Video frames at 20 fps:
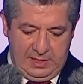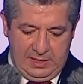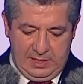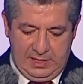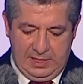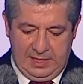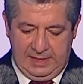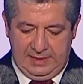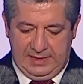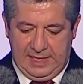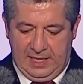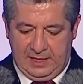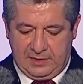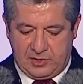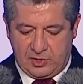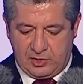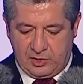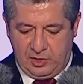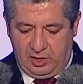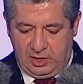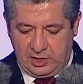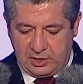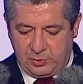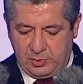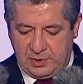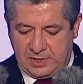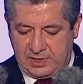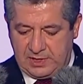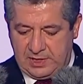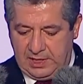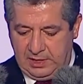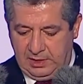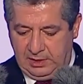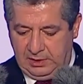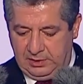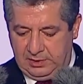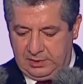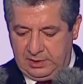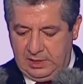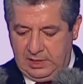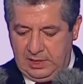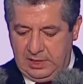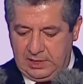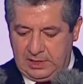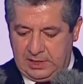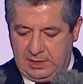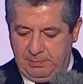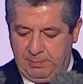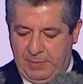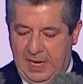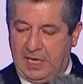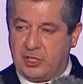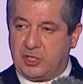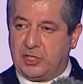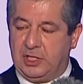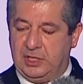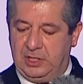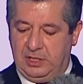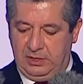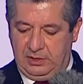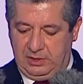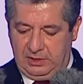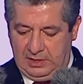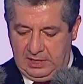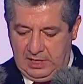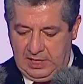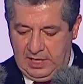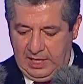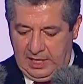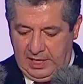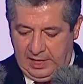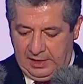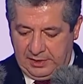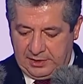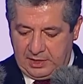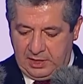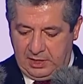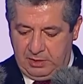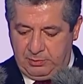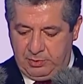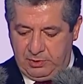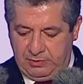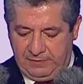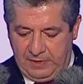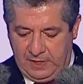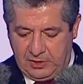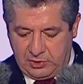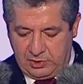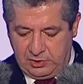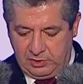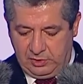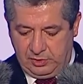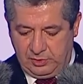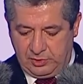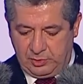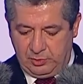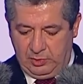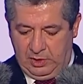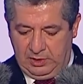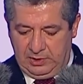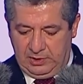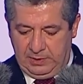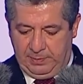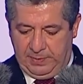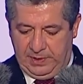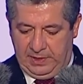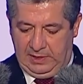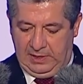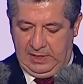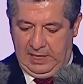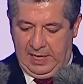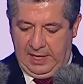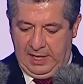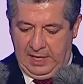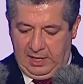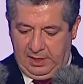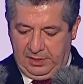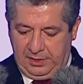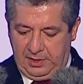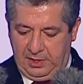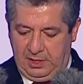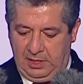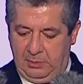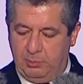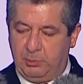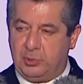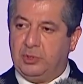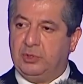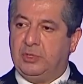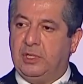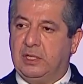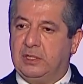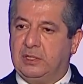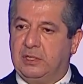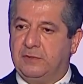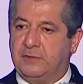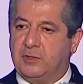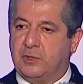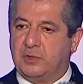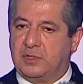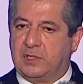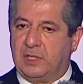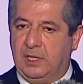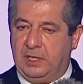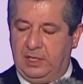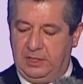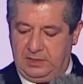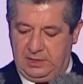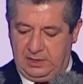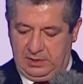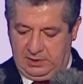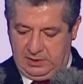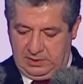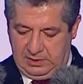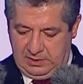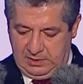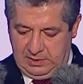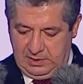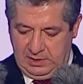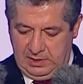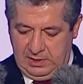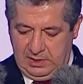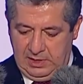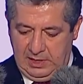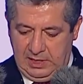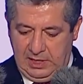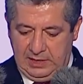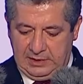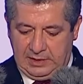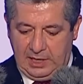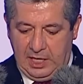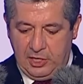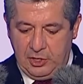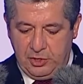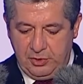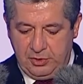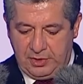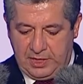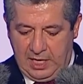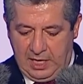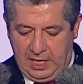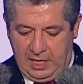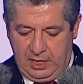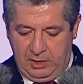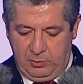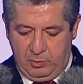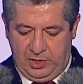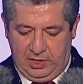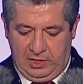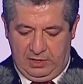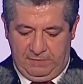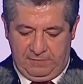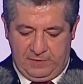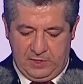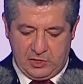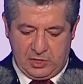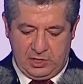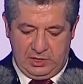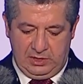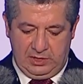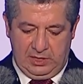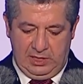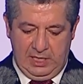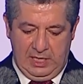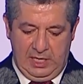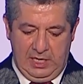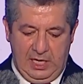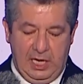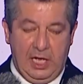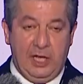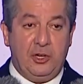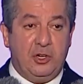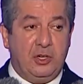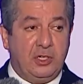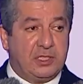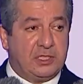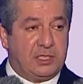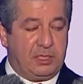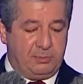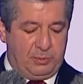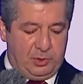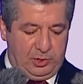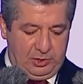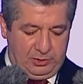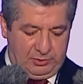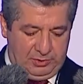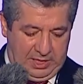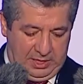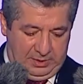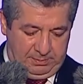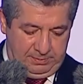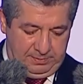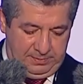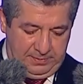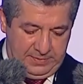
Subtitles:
and that starts with skilled, compassionate healthcare professionals who underpin a healthy and productive society. At AUK, we envisioned a nursing program